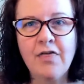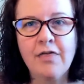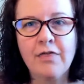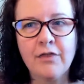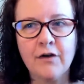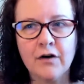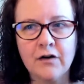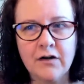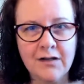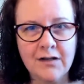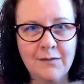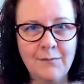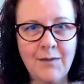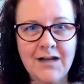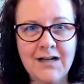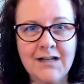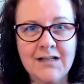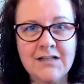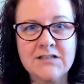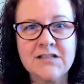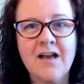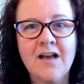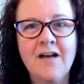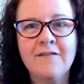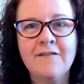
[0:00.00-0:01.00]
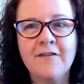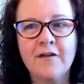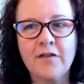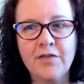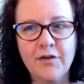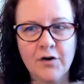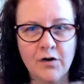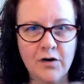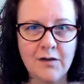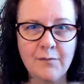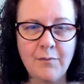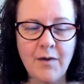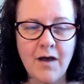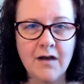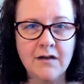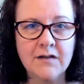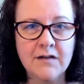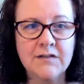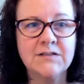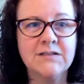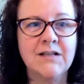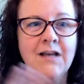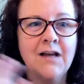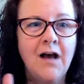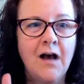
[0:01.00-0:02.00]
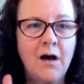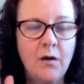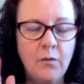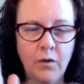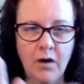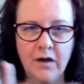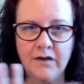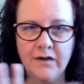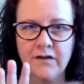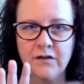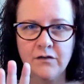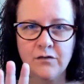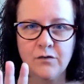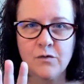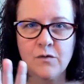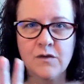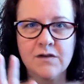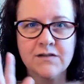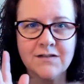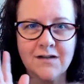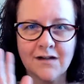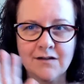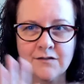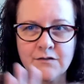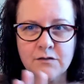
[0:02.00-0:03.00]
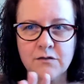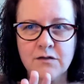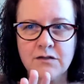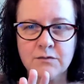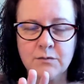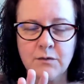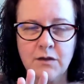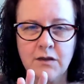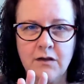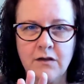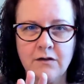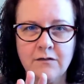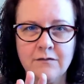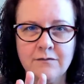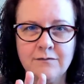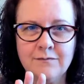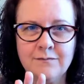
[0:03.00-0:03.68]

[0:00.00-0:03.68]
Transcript: 30 minutes for $30. I'll walk you through this and I'll do this with you.